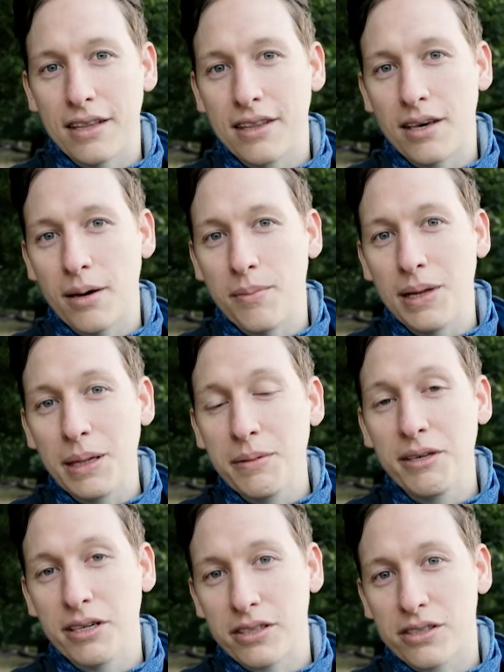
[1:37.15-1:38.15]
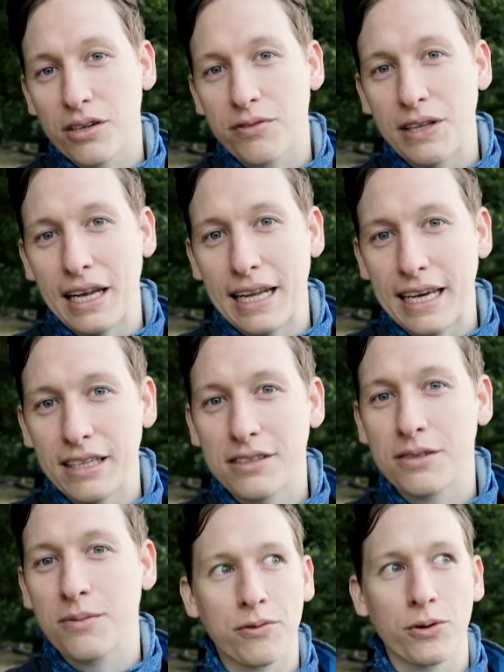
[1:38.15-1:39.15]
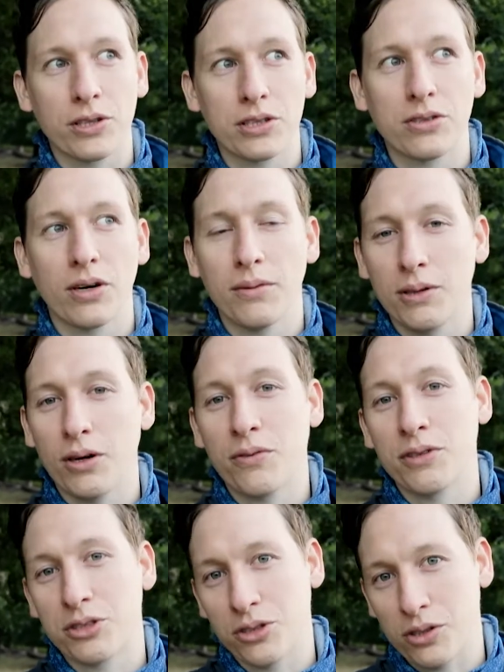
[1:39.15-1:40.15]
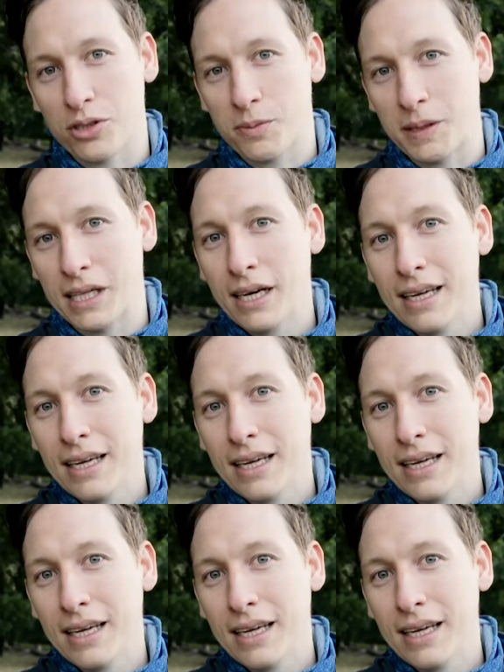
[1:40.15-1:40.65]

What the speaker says: the millimeters of the lens for the double of the shutter speed.